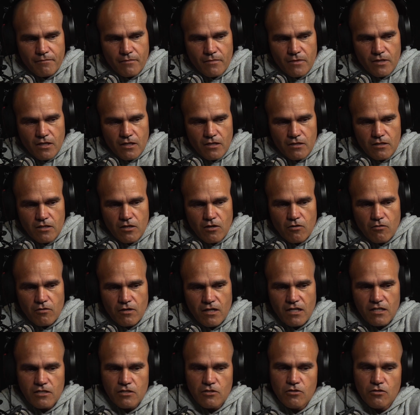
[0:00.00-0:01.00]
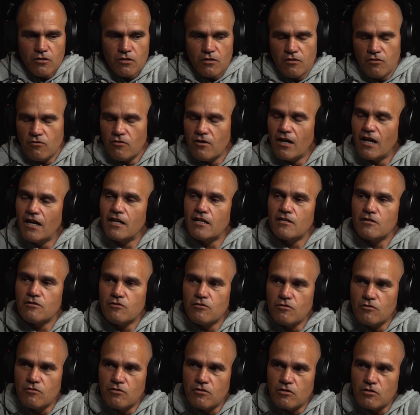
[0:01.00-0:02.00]
the old attitude, your
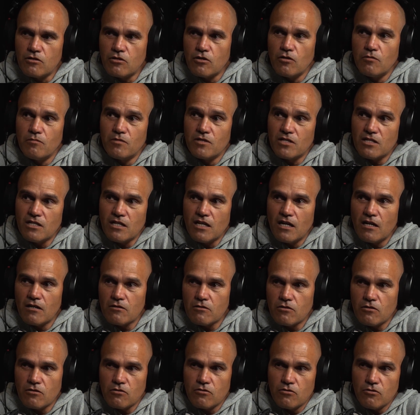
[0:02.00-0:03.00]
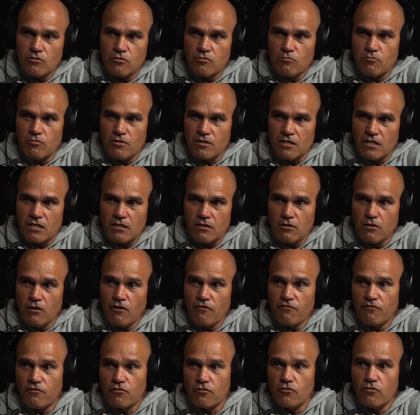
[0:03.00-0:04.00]
attitude determines your altitude within
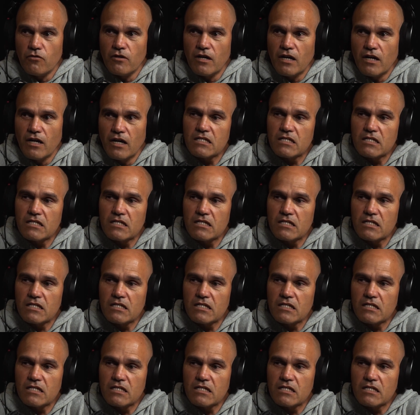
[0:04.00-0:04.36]
life in all